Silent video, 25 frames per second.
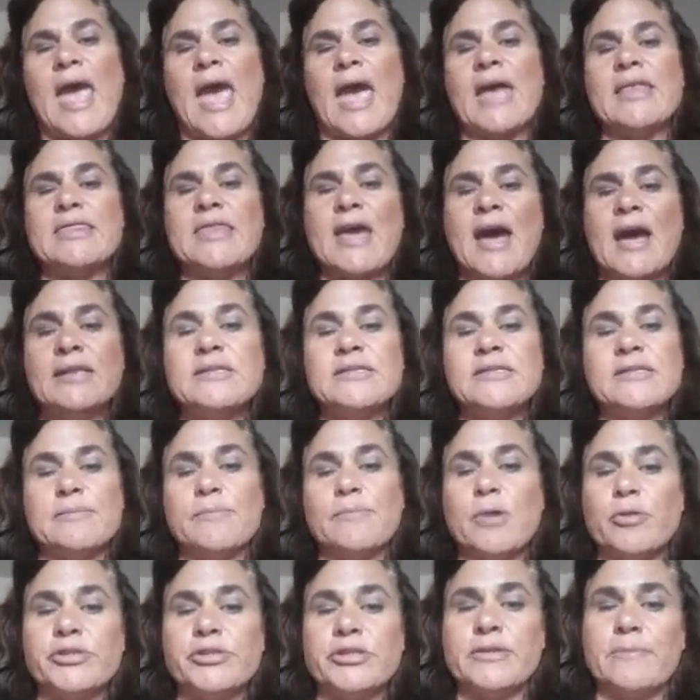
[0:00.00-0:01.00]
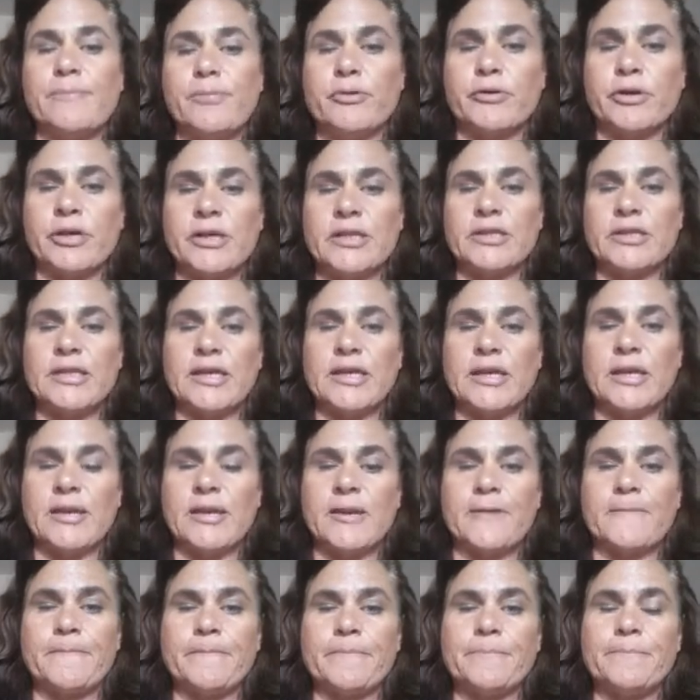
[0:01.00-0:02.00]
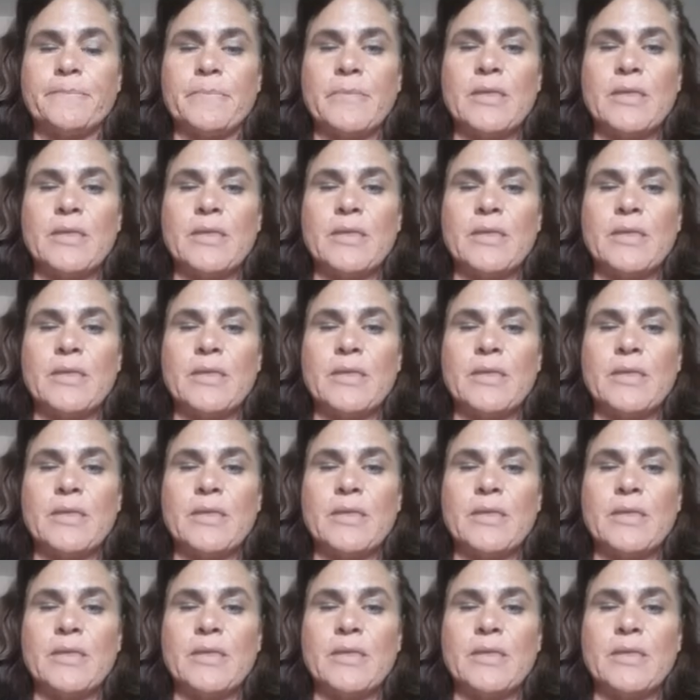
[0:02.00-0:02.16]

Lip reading: And that's the most important thing.